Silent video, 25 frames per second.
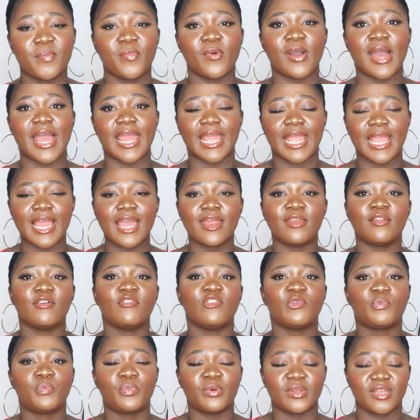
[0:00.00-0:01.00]
but I kind
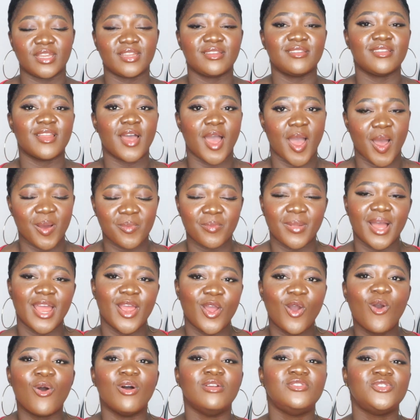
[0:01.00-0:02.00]
of put in my
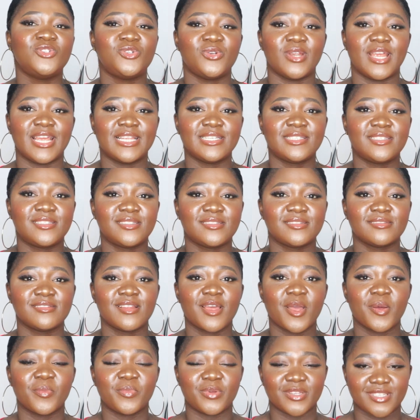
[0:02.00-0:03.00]

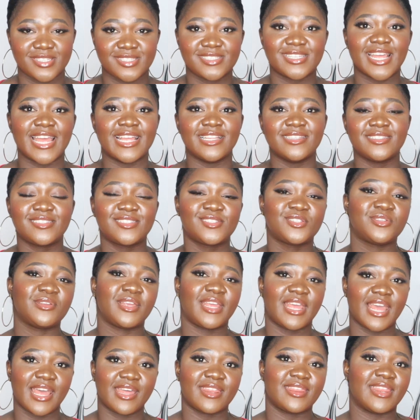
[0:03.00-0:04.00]
100% to
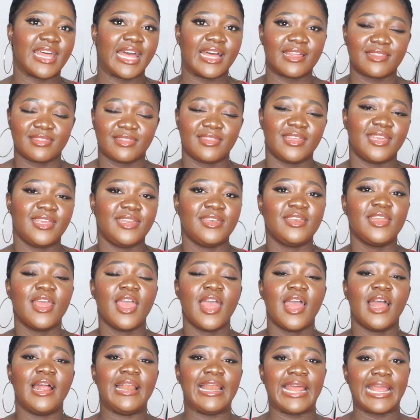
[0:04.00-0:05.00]
get that thing.
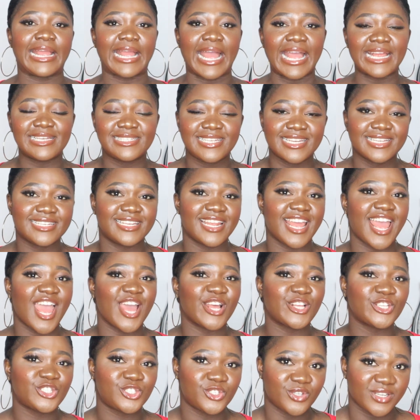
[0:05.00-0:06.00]
Like I take the
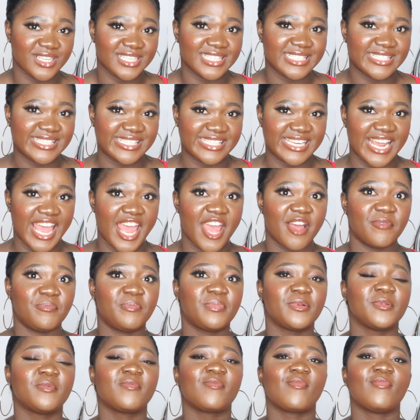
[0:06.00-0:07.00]
extra
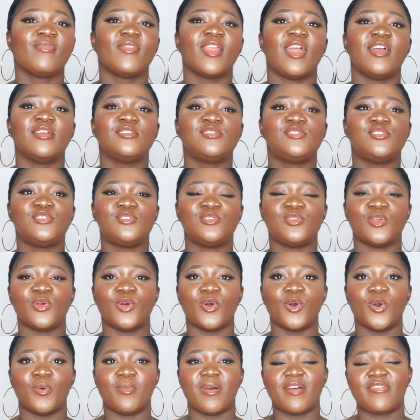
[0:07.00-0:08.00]
step.
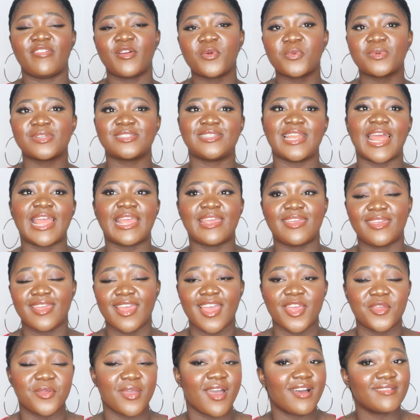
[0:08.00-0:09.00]
So my friend was like,
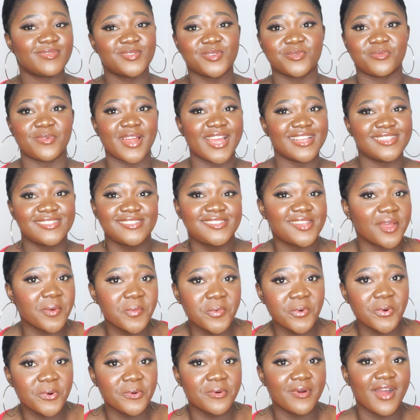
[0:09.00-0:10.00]
yeah, you have to write step
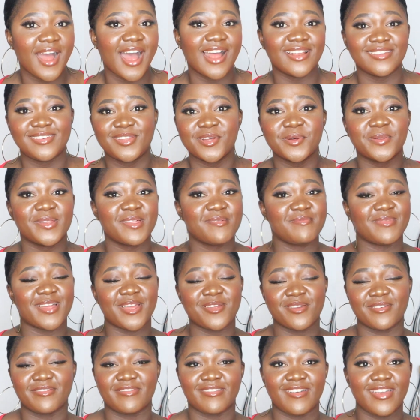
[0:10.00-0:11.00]
1 and tell them that
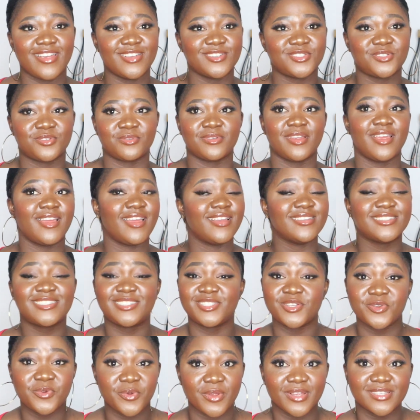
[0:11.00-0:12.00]
you're very
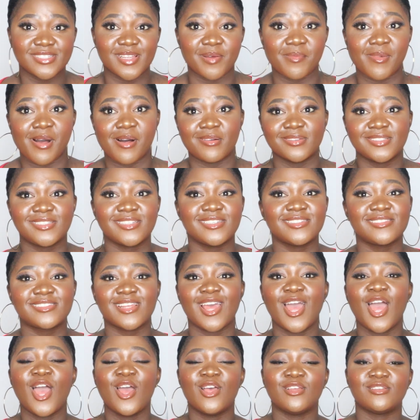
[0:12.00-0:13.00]
serious about it.
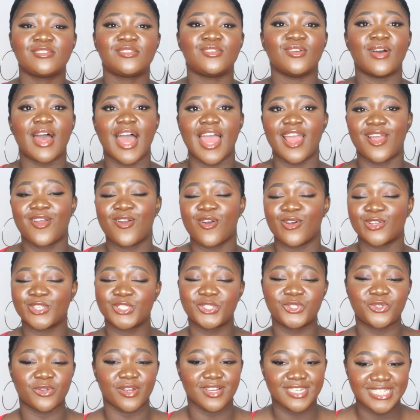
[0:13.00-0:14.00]
So I
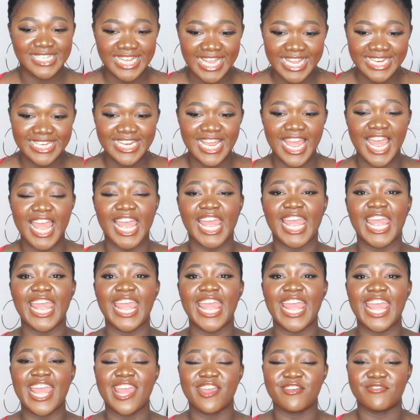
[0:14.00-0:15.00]
constructed
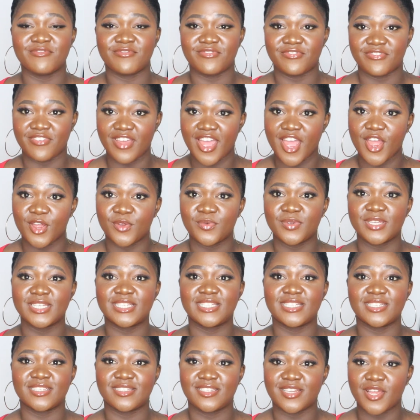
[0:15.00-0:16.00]
a very
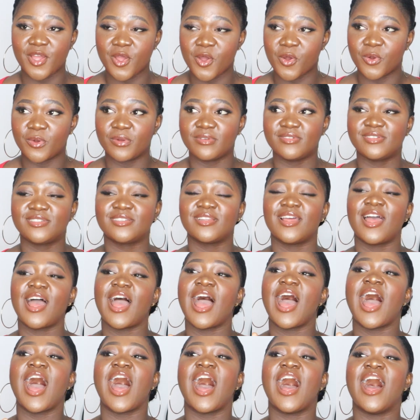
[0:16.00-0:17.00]
detailed
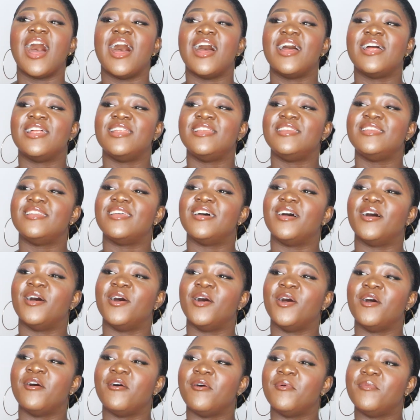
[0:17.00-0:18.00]
and
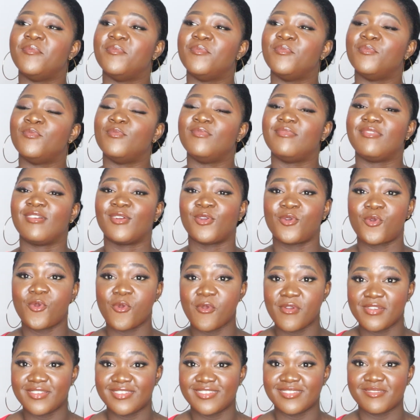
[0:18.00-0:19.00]

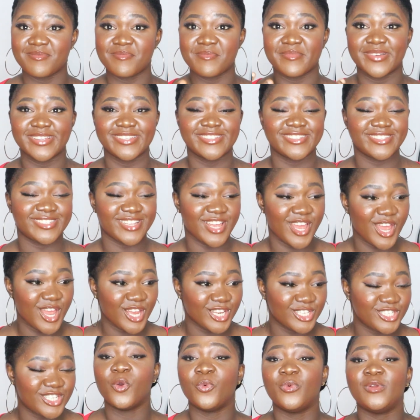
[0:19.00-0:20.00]
good
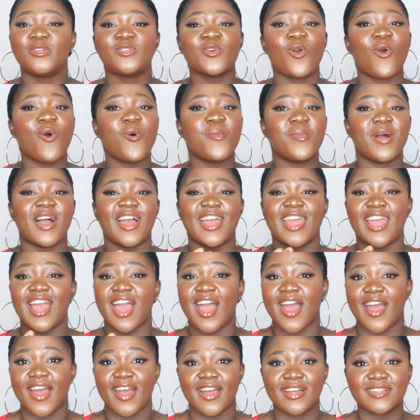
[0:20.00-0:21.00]
message with all my
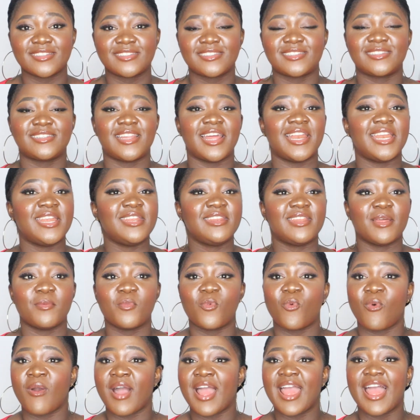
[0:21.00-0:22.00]
heart, telling
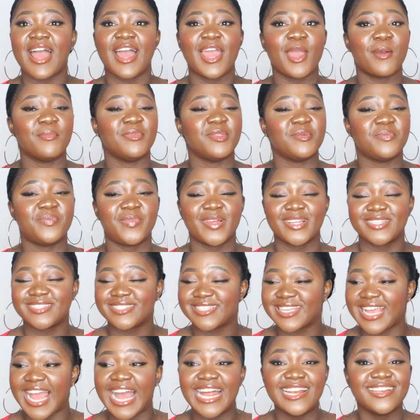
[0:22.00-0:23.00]
them why I am the
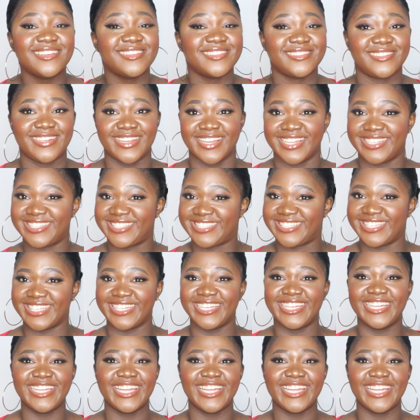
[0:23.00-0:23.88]
best candidate.